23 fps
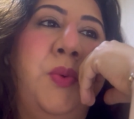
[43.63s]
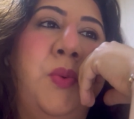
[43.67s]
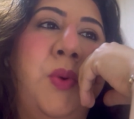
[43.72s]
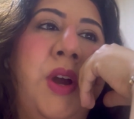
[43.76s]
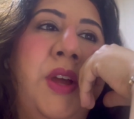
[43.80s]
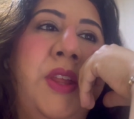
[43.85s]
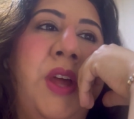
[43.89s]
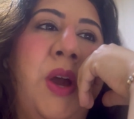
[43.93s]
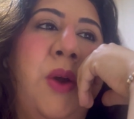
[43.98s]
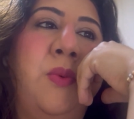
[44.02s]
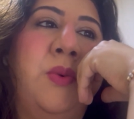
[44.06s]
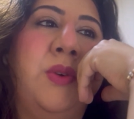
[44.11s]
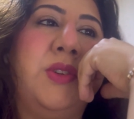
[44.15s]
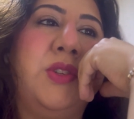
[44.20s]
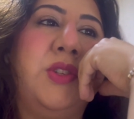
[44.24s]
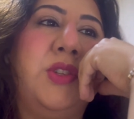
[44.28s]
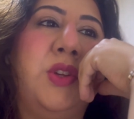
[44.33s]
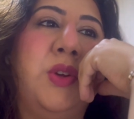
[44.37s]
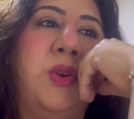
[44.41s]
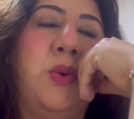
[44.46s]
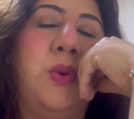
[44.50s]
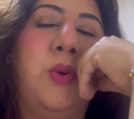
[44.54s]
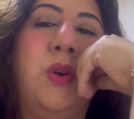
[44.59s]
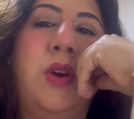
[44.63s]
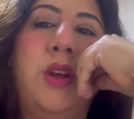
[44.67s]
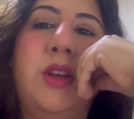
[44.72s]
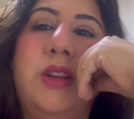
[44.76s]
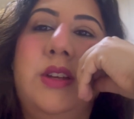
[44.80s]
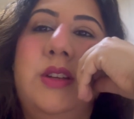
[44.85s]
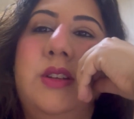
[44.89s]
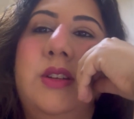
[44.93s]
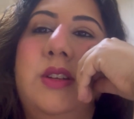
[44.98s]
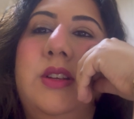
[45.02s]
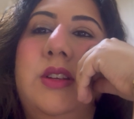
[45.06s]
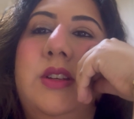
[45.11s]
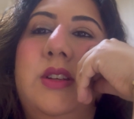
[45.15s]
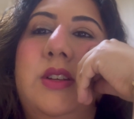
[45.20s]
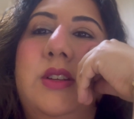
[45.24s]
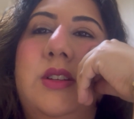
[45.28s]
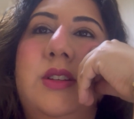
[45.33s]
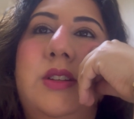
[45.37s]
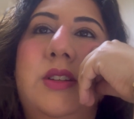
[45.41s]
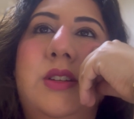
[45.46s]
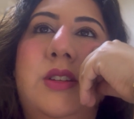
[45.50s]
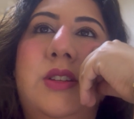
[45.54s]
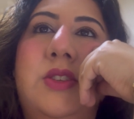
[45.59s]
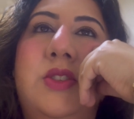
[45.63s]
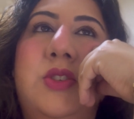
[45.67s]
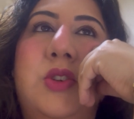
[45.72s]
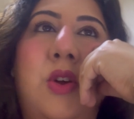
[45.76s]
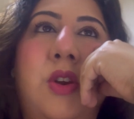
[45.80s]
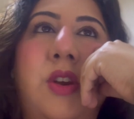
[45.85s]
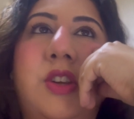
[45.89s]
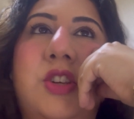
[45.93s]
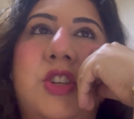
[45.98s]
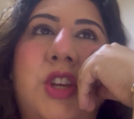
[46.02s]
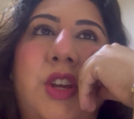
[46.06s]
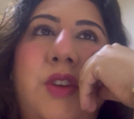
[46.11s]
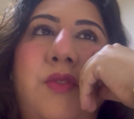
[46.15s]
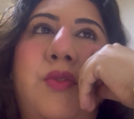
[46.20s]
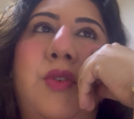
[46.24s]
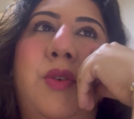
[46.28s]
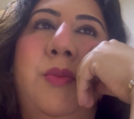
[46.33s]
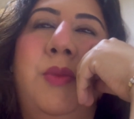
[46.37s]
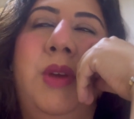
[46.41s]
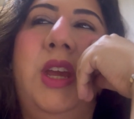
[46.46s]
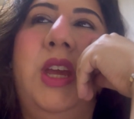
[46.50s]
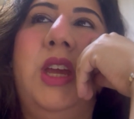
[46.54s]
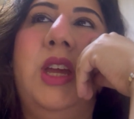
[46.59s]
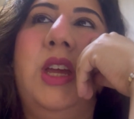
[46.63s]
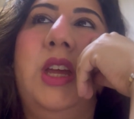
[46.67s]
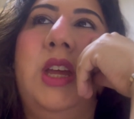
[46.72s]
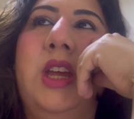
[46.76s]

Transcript: why that was so astonishing for me.